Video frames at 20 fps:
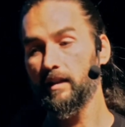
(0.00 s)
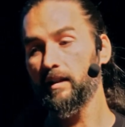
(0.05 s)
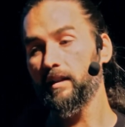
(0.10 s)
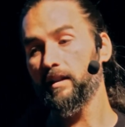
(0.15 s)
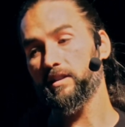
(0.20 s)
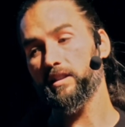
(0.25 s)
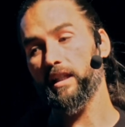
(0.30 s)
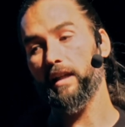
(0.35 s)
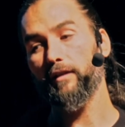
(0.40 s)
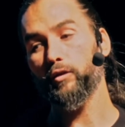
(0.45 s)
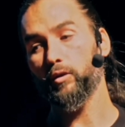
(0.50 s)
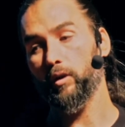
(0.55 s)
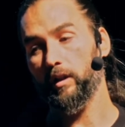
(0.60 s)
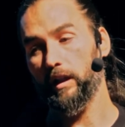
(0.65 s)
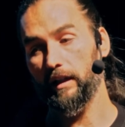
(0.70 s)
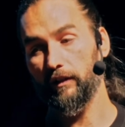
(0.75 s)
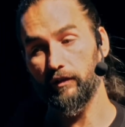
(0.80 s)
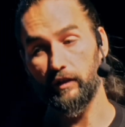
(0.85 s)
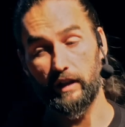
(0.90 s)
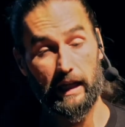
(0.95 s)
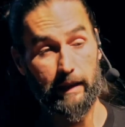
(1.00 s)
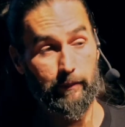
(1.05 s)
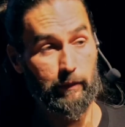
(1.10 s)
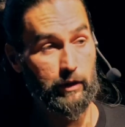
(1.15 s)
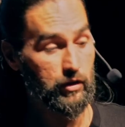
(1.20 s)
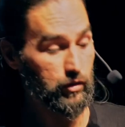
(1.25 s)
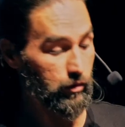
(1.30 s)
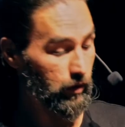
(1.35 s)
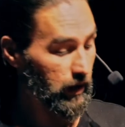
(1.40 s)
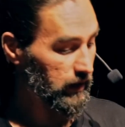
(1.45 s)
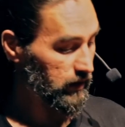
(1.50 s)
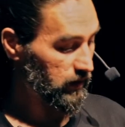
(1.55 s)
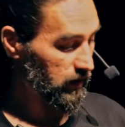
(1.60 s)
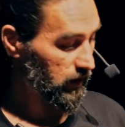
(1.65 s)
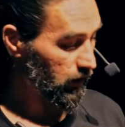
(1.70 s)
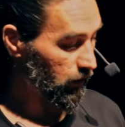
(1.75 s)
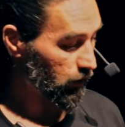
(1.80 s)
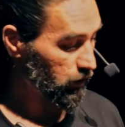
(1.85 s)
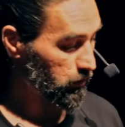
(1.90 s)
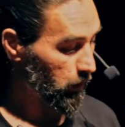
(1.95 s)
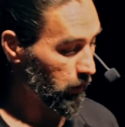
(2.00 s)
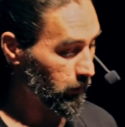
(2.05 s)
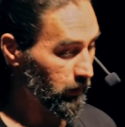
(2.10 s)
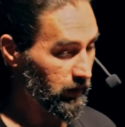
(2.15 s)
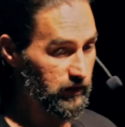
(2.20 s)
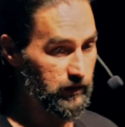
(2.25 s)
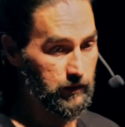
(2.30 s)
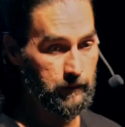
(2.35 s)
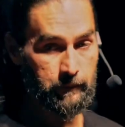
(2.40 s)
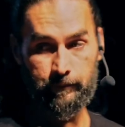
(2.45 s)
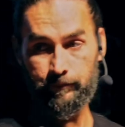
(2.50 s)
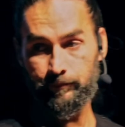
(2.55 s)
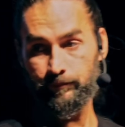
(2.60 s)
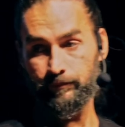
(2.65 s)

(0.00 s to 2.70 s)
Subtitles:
save you a lot of time and stress in those moments.